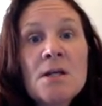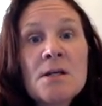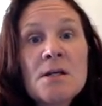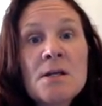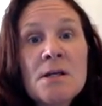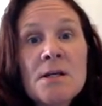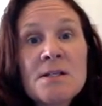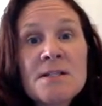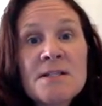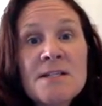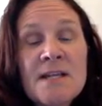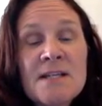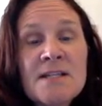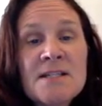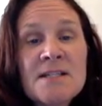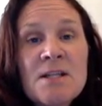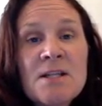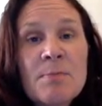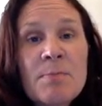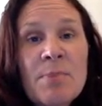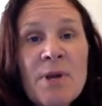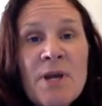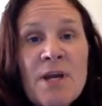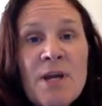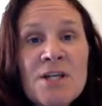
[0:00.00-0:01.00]
Assessing the
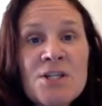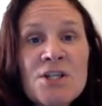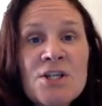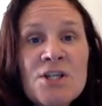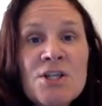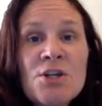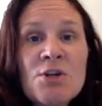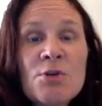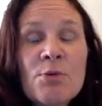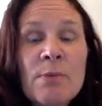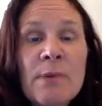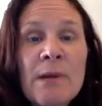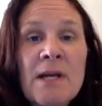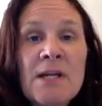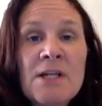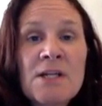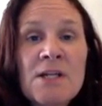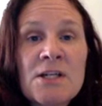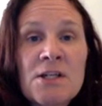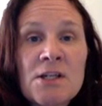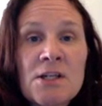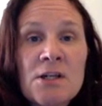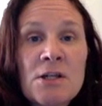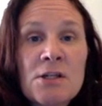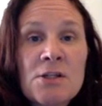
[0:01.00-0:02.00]
patient, you're going
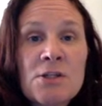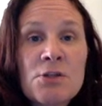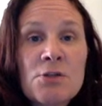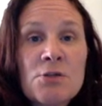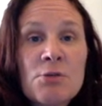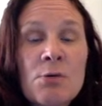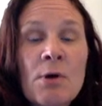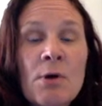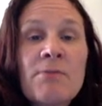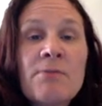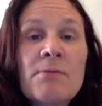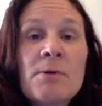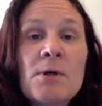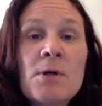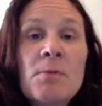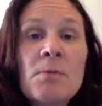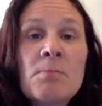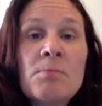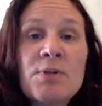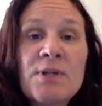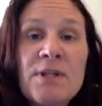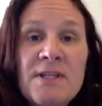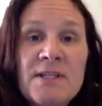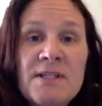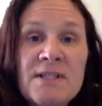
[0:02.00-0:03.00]
to do a
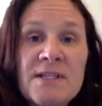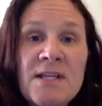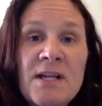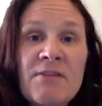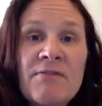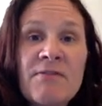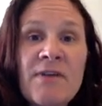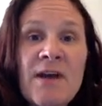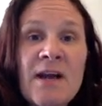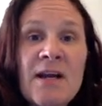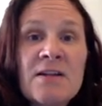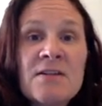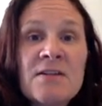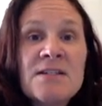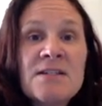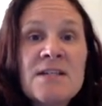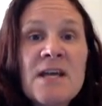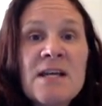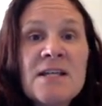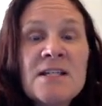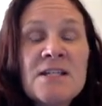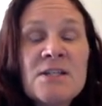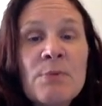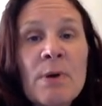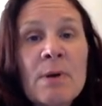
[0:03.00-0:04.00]
complete set of vital
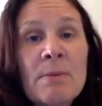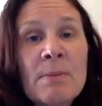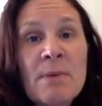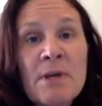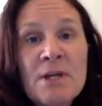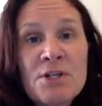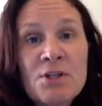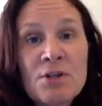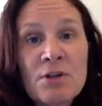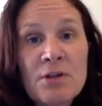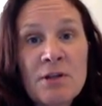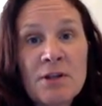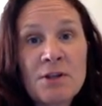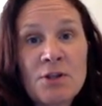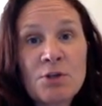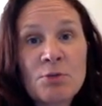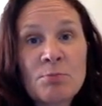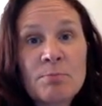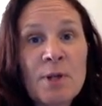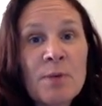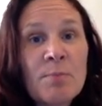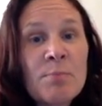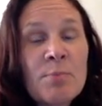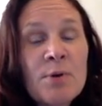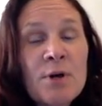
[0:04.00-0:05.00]
signs. You want to make sure that their
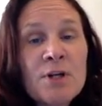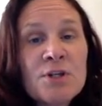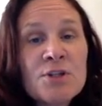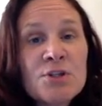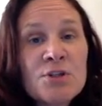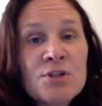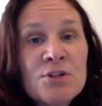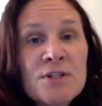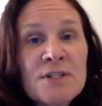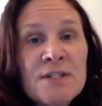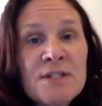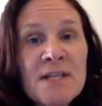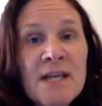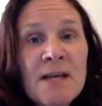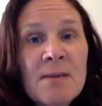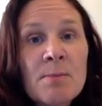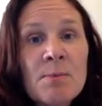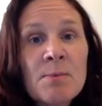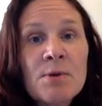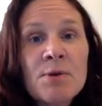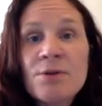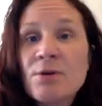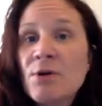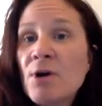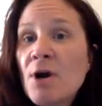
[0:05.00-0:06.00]
blood pressure is
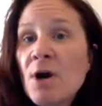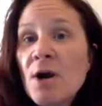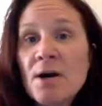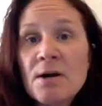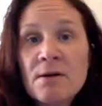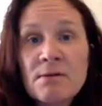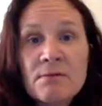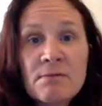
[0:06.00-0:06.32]
stable, their heart